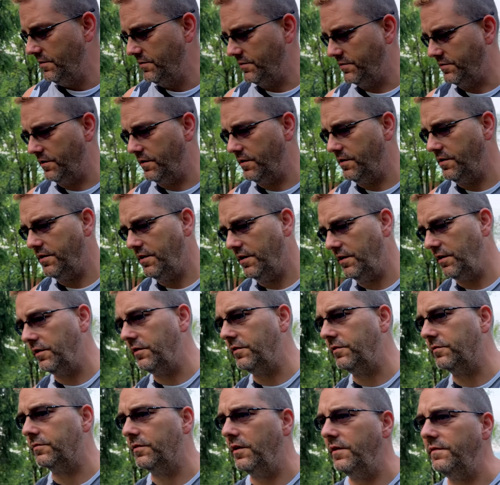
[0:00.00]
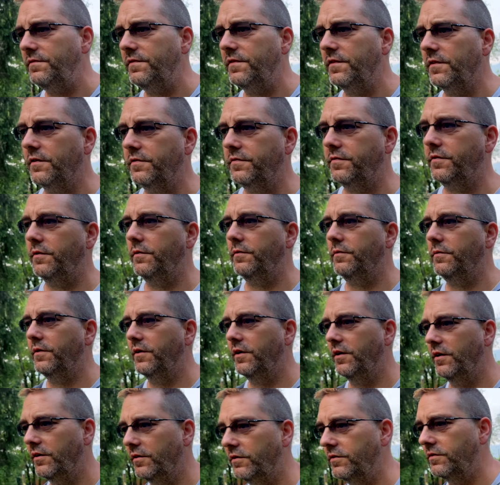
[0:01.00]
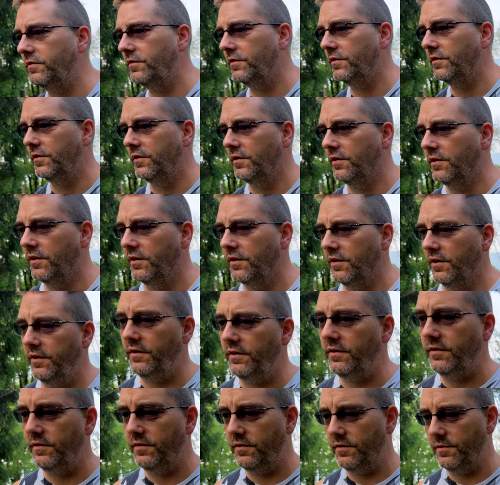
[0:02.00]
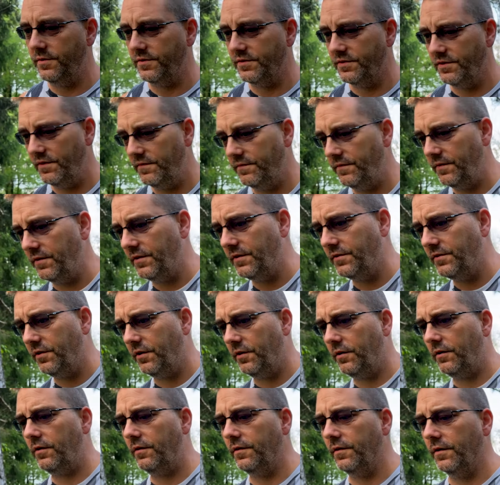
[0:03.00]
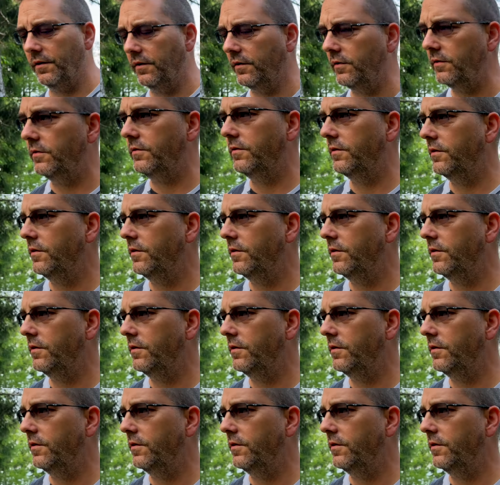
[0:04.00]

starting to get a little rough there for a while. I don't know. It's not very tall, though.